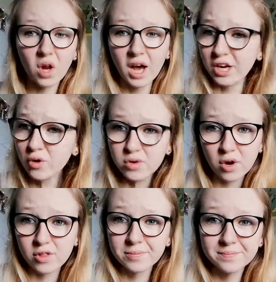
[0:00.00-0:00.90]
I don't
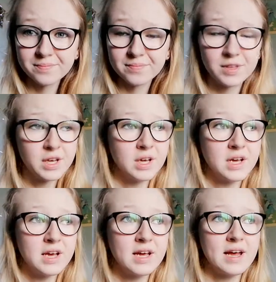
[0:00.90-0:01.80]
know them,
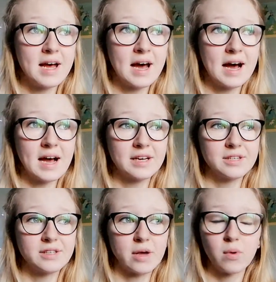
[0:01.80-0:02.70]

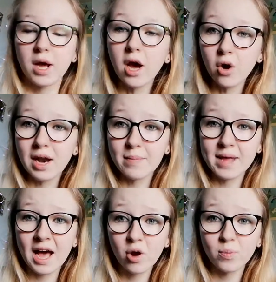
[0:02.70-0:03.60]
and they were like, oh, let
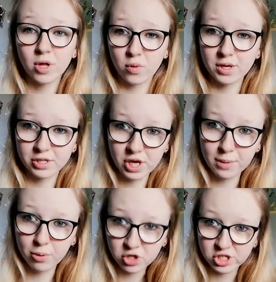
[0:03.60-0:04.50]
me help you, and
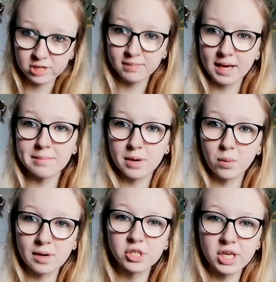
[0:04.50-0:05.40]
started pushing me in
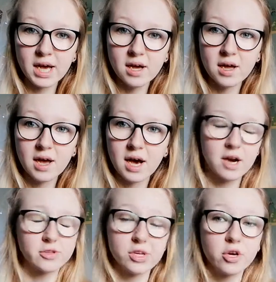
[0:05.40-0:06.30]
my wheelchair.
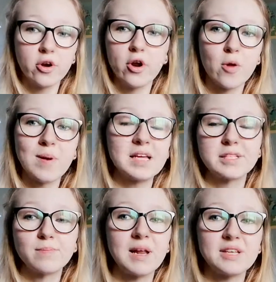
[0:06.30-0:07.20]
And I was like, no,
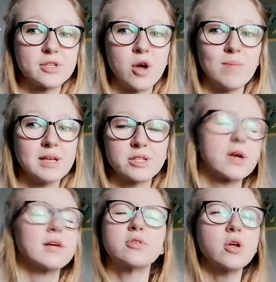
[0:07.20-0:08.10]
please, please don't.
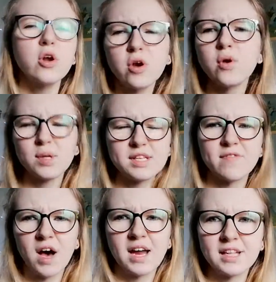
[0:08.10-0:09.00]
And he was like, no, it's
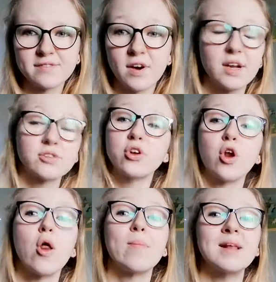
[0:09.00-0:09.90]
fine, it's fine. I was like,
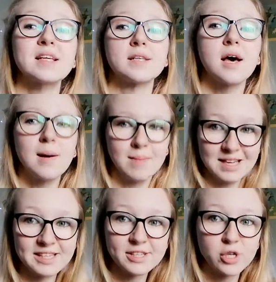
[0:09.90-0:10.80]
no, please,
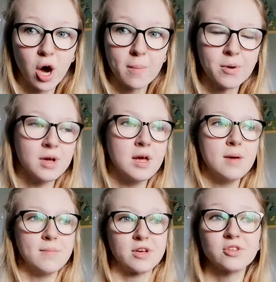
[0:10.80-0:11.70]
please stop,
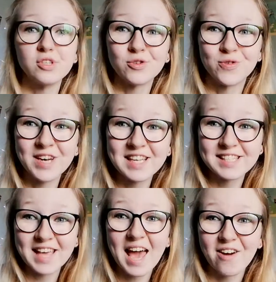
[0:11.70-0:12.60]
because it's really
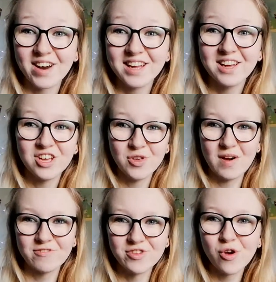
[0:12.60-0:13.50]
scary.
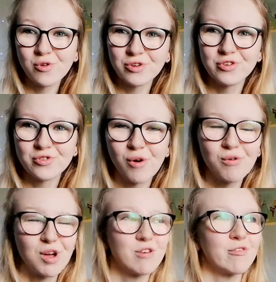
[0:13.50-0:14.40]
You have no
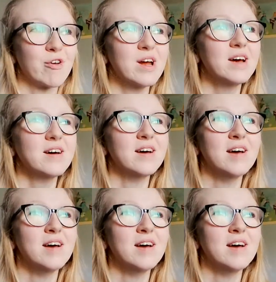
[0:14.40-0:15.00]
control over it.